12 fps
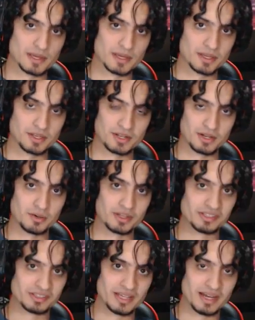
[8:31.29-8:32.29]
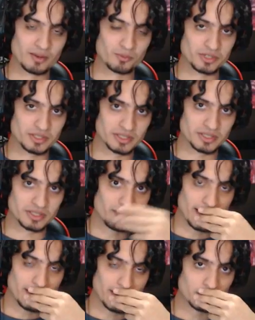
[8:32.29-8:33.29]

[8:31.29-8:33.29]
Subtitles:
You know, it's not really about,